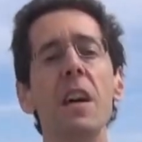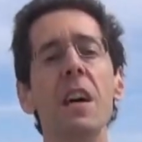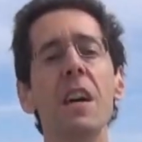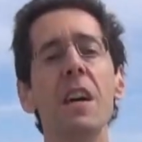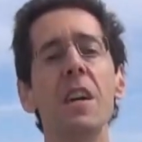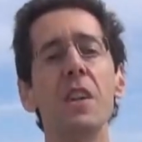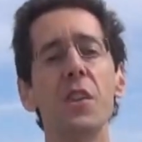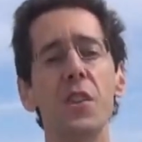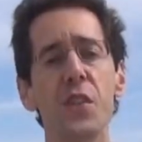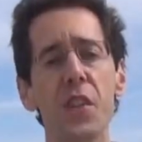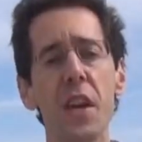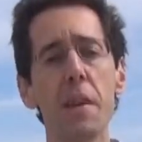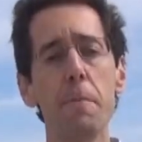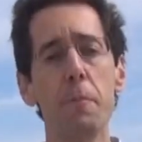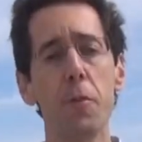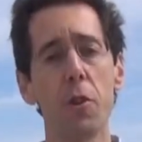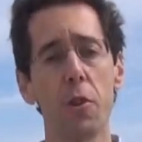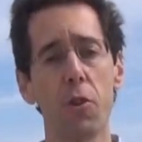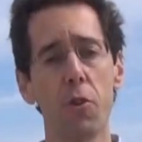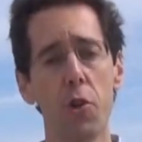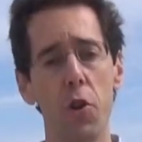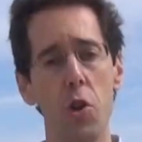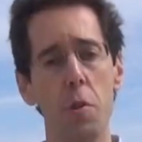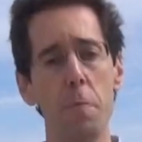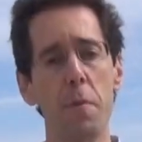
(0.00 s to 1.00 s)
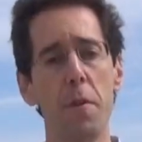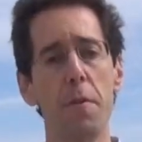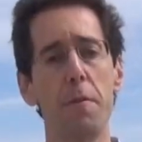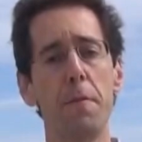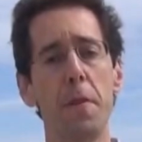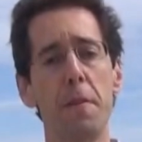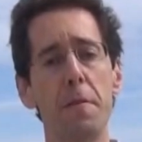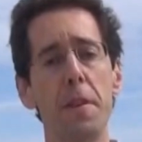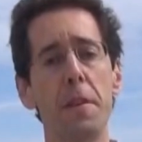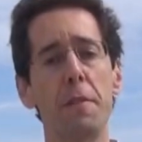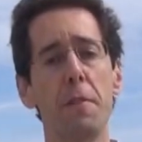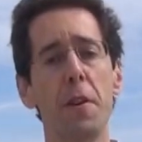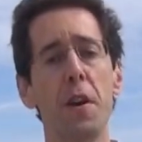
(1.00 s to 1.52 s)
A separate group of
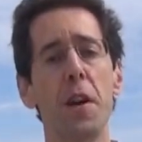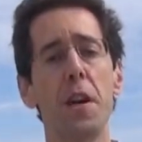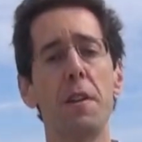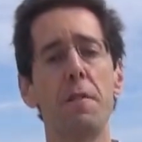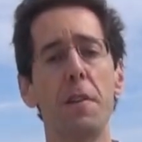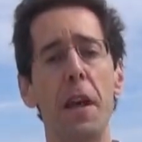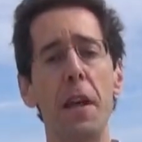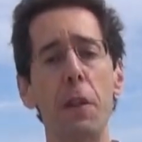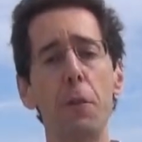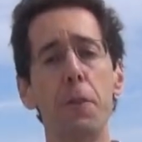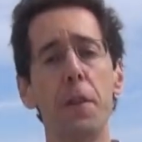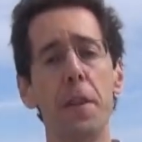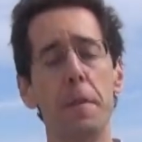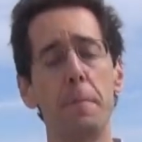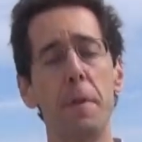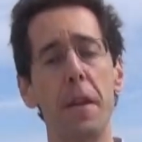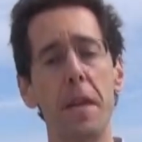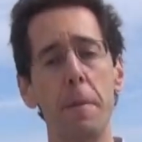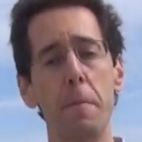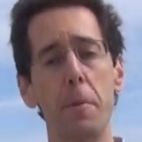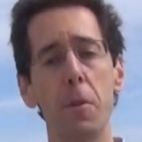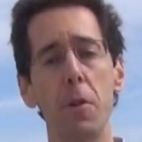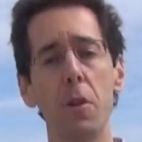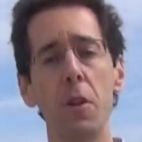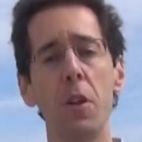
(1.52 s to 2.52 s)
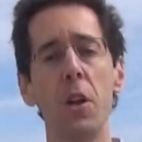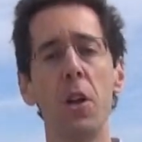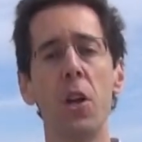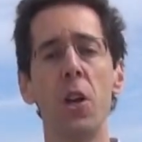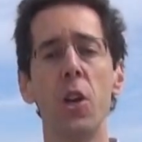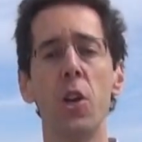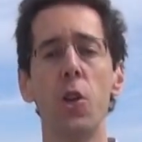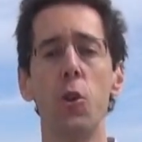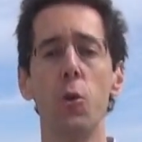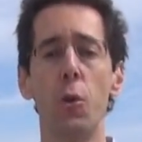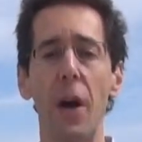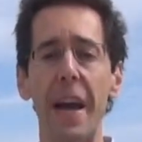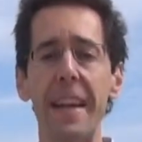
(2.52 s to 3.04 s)
55 healthy people
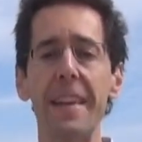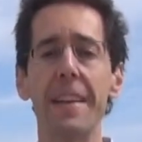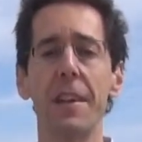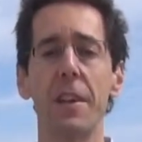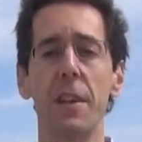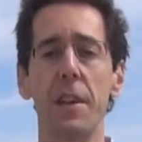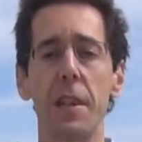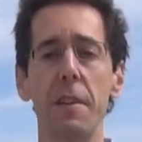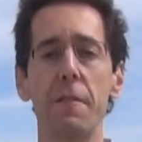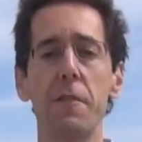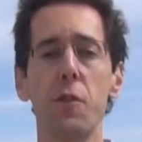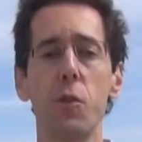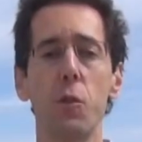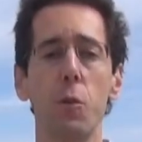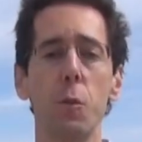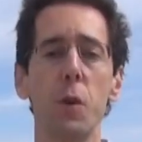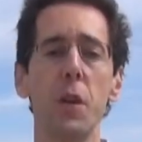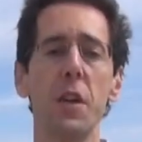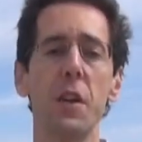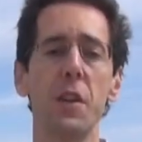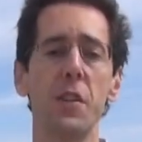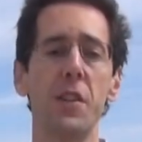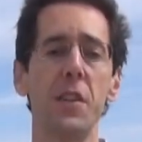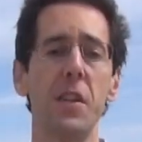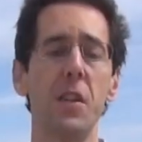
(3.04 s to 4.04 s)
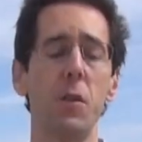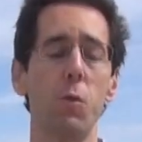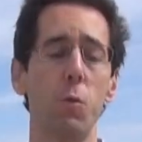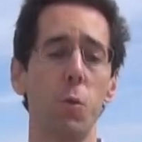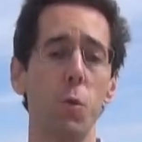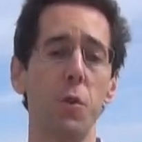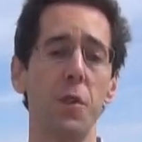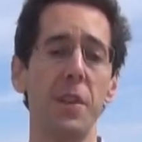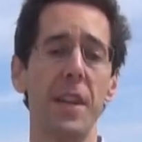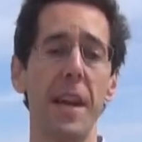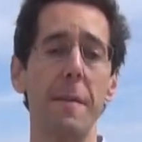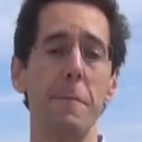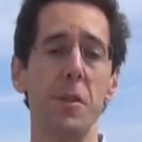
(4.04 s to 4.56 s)
who hadn't lived or worked in
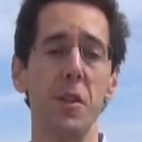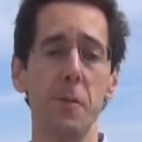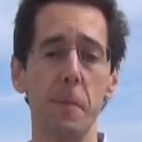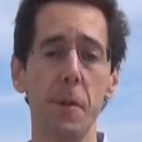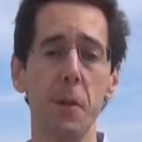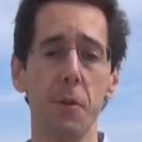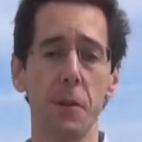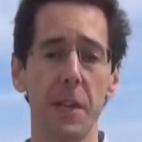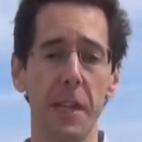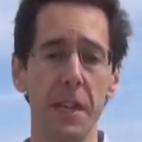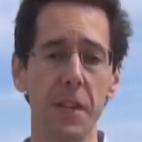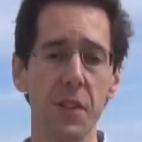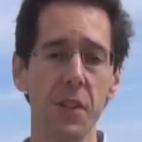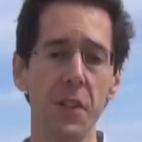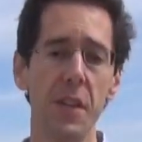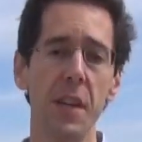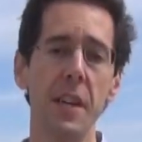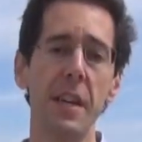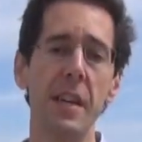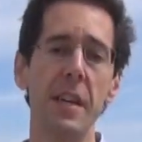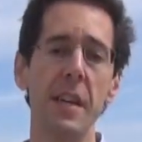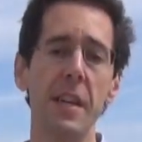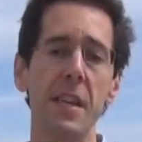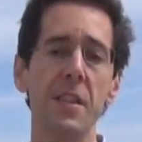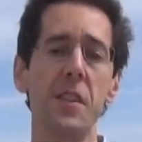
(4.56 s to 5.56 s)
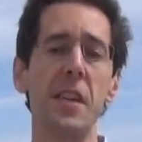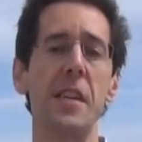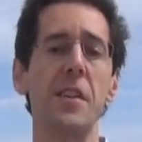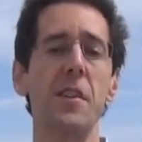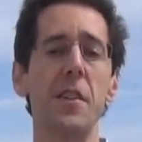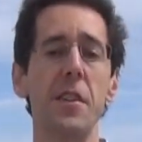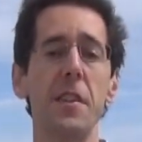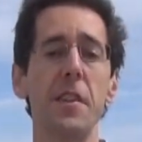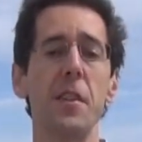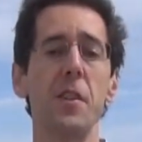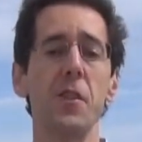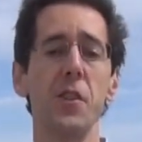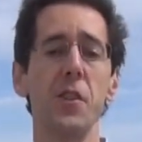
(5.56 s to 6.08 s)
water damaged buildings, tested in the